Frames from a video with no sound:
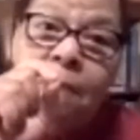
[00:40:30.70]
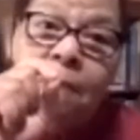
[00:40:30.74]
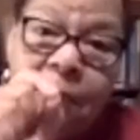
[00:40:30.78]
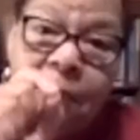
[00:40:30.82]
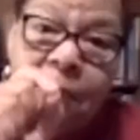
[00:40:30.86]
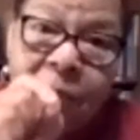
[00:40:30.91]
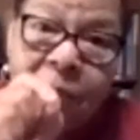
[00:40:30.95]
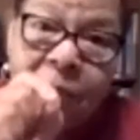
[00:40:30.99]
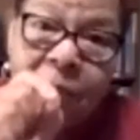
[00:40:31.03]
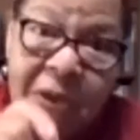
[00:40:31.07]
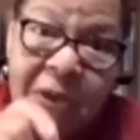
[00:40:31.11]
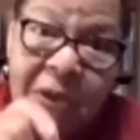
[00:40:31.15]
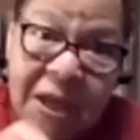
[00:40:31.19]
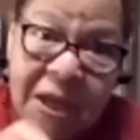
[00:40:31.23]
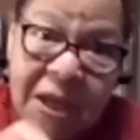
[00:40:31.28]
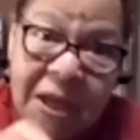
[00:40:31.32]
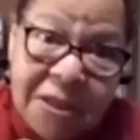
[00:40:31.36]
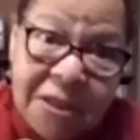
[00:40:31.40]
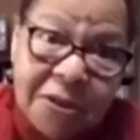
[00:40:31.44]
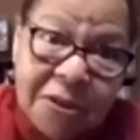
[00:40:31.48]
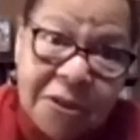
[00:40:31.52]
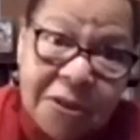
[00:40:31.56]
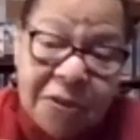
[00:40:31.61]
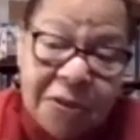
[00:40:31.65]

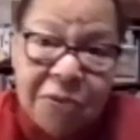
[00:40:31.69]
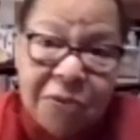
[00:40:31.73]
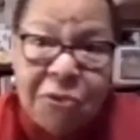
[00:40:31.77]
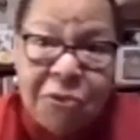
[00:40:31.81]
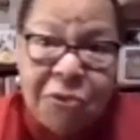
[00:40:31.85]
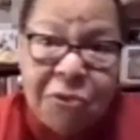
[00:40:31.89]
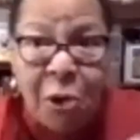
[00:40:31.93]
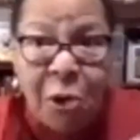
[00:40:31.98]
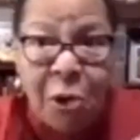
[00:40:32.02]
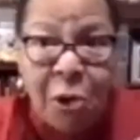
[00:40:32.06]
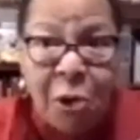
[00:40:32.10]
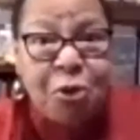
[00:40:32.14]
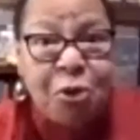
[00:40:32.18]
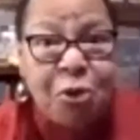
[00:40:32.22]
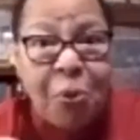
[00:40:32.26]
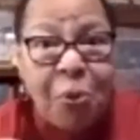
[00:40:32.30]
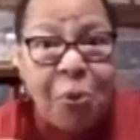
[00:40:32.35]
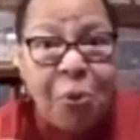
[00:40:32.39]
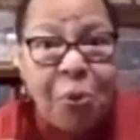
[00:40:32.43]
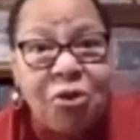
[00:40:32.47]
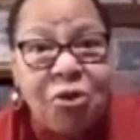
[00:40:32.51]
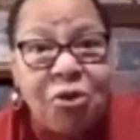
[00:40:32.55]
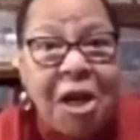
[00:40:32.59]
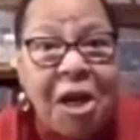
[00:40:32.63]
These notes
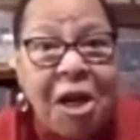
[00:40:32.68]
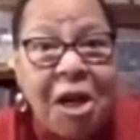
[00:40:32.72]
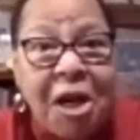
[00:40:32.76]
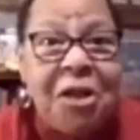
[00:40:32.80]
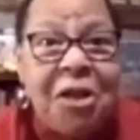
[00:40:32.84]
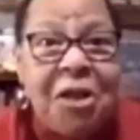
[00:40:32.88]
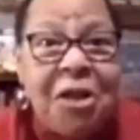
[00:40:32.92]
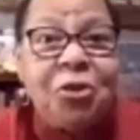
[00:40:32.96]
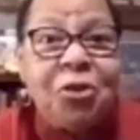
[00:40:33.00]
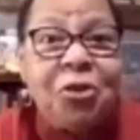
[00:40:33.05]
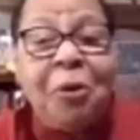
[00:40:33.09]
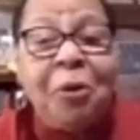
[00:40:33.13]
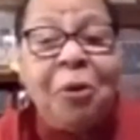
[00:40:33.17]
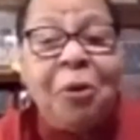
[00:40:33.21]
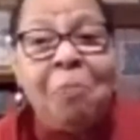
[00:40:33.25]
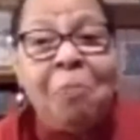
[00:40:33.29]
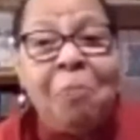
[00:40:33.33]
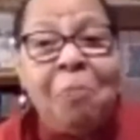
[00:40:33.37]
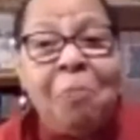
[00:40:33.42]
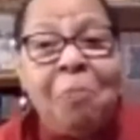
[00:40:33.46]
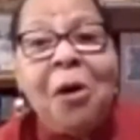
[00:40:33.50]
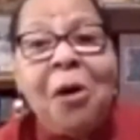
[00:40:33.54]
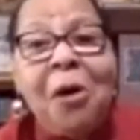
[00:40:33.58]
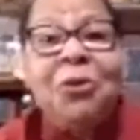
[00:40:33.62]
were exchanged
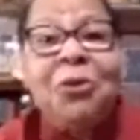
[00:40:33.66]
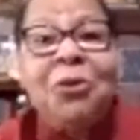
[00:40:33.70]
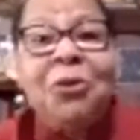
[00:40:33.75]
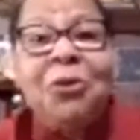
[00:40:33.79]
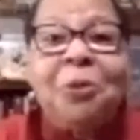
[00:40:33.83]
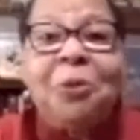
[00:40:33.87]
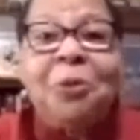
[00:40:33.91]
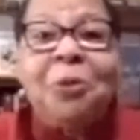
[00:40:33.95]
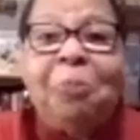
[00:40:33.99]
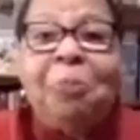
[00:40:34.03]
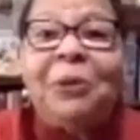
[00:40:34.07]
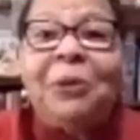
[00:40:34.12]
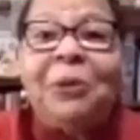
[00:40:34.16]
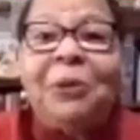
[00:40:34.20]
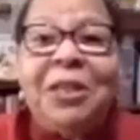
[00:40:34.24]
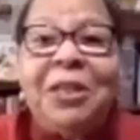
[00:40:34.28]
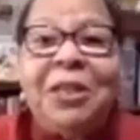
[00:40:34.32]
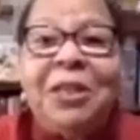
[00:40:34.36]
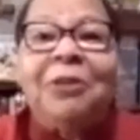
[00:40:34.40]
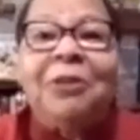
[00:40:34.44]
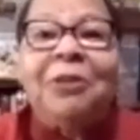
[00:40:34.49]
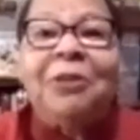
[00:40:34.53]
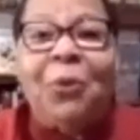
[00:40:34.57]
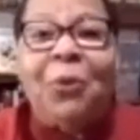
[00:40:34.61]
amongst the
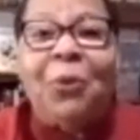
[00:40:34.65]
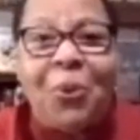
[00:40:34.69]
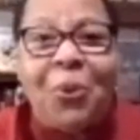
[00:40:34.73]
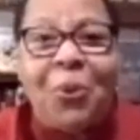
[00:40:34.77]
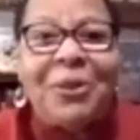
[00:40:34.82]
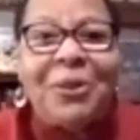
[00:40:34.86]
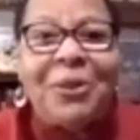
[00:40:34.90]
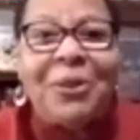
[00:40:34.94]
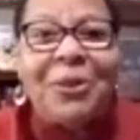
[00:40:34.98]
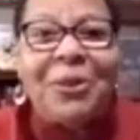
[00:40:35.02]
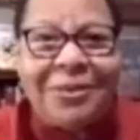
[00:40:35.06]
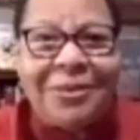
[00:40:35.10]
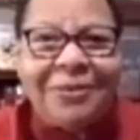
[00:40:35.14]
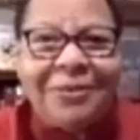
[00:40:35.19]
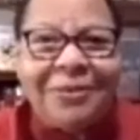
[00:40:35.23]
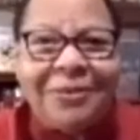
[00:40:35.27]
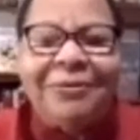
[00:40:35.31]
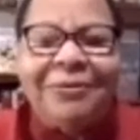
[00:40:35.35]
police force